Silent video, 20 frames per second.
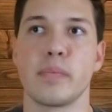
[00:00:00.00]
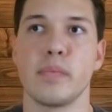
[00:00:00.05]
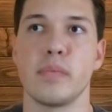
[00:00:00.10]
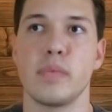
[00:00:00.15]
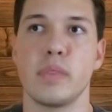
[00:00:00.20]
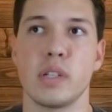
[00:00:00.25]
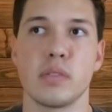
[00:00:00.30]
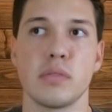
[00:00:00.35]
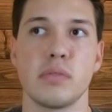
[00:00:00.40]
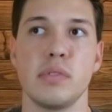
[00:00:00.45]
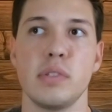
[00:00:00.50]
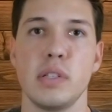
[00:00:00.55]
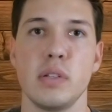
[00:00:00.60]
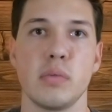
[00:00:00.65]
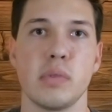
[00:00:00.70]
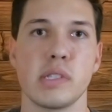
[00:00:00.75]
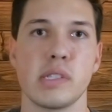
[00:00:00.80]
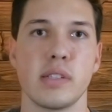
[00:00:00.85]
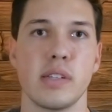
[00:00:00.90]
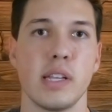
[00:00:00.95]
there really
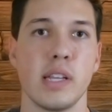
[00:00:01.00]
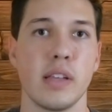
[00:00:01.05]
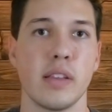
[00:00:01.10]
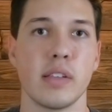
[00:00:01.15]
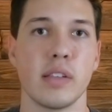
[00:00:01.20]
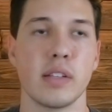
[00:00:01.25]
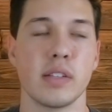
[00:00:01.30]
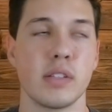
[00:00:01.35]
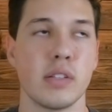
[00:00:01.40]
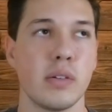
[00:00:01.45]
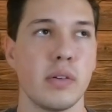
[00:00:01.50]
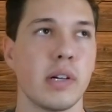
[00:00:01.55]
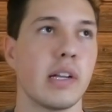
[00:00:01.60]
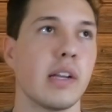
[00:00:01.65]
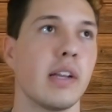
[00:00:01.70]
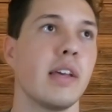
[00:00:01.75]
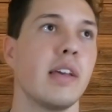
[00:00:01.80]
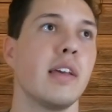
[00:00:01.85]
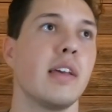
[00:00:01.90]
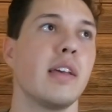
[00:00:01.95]
wasn't anything to it.
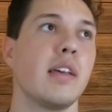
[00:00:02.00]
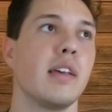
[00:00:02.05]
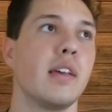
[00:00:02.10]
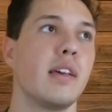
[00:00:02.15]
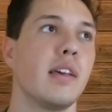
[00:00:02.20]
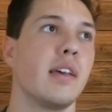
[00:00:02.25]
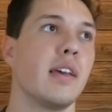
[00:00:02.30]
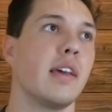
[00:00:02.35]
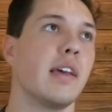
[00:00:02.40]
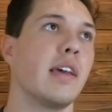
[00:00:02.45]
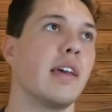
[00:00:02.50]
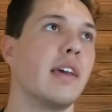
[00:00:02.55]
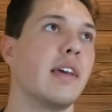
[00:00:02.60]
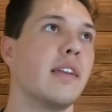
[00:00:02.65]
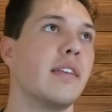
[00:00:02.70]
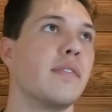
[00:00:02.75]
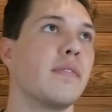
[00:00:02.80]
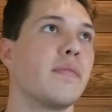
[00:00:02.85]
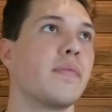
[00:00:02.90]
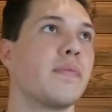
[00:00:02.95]

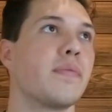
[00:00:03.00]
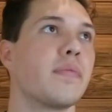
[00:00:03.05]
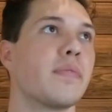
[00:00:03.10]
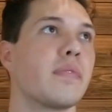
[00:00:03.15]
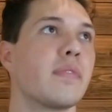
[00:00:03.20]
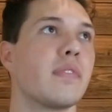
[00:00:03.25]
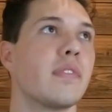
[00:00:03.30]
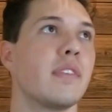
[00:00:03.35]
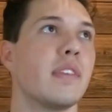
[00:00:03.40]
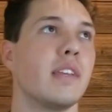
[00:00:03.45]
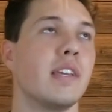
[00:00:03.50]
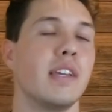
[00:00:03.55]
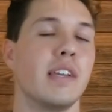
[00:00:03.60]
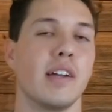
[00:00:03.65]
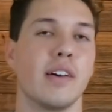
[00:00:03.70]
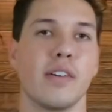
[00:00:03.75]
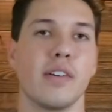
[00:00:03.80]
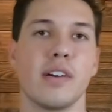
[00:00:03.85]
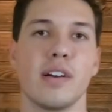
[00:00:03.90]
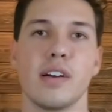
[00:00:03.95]
And, you
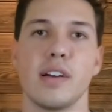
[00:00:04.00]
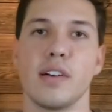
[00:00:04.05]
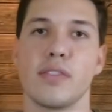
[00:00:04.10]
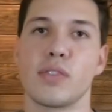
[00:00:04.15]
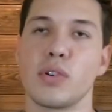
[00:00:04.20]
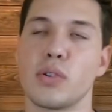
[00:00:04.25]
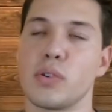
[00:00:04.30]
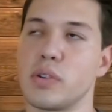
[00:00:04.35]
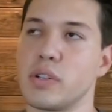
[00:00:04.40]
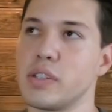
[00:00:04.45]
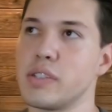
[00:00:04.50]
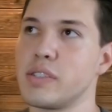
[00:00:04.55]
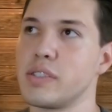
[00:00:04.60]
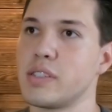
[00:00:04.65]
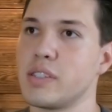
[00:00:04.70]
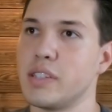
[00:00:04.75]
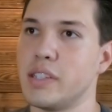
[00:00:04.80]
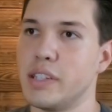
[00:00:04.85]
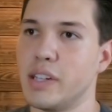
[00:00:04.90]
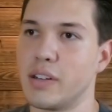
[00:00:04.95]
know, of course,
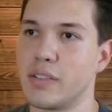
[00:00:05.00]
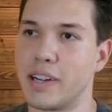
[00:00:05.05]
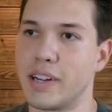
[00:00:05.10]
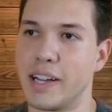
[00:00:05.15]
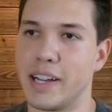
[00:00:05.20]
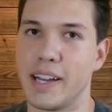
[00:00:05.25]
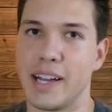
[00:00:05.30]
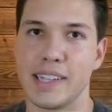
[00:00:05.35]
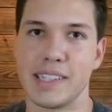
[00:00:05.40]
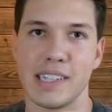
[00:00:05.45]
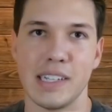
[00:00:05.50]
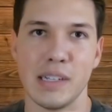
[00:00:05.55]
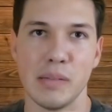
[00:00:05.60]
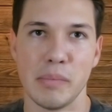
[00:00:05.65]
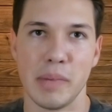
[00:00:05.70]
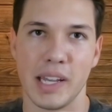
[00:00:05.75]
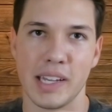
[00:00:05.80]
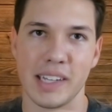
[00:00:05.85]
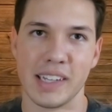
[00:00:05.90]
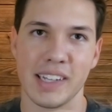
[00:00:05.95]
you know, right, I didn't
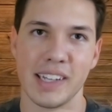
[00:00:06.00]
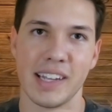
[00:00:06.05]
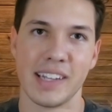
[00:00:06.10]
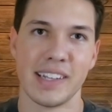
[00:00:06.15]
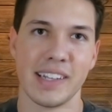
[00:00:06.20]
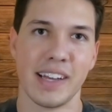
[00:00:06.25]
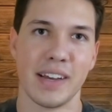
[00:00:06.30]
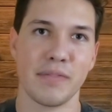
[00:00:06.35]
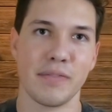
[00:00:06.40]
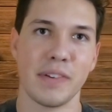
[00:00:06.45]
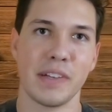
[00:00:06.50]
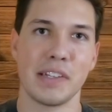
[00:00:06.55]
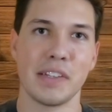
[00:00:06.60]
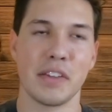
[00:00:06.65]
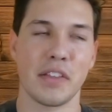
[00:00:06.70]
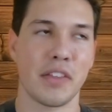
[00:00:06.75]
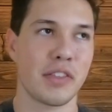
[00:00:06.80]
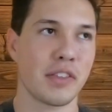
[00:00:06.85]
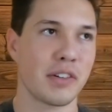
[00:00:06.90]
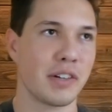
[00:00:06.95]
make it. I fell on the
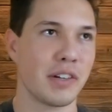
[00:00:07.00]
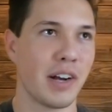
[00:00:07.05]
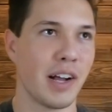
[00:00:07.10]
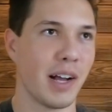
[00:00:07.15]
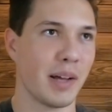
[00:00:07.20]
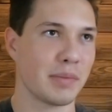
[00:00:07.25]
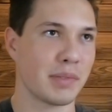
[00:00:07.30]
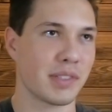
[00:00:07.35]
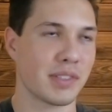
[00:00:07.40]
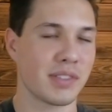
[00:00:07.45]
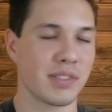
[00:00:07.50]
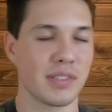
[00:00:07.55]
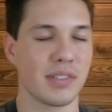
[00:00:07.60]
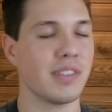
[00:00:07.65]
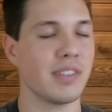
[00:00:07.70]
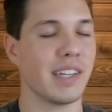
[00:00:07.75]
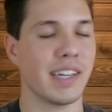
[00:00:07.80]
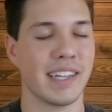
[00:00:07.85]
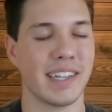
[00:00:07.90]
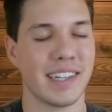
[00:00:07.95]
third obstacle,
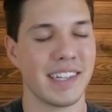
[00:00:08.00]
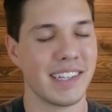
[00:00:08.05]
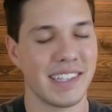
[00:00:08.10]
like,